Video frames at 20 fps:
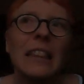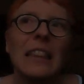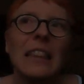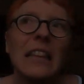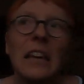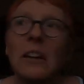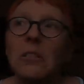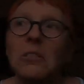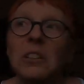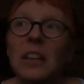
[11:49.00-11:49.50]

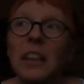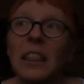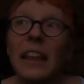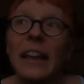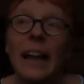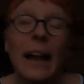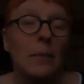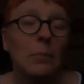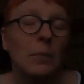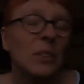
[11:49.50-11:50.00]
the only
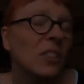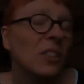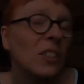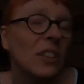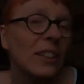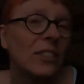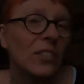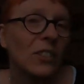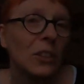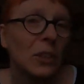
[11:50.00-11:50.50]
thing I'm
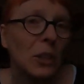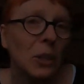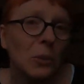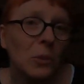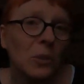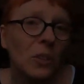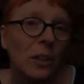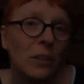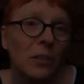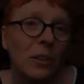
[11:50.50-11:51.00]
missing is a new
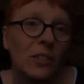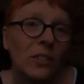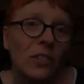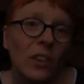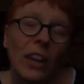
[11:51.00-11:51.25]
series